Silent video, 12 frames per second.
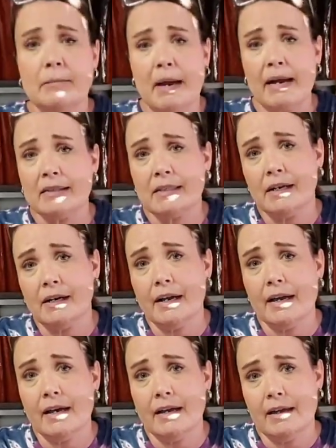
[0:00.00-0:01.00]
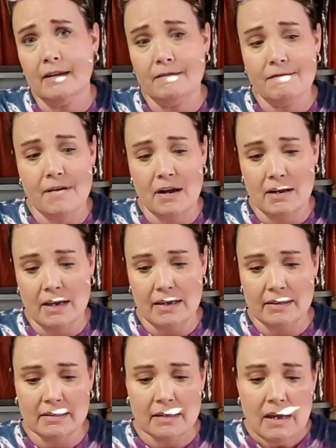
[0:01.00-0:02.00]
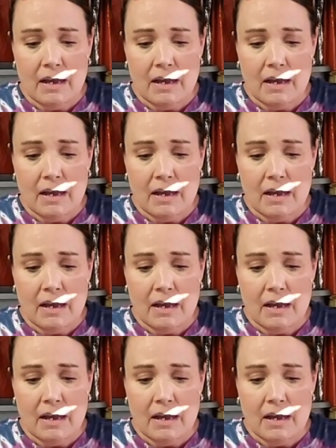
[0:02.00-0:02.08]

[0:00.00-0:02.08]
bacteria and fungus.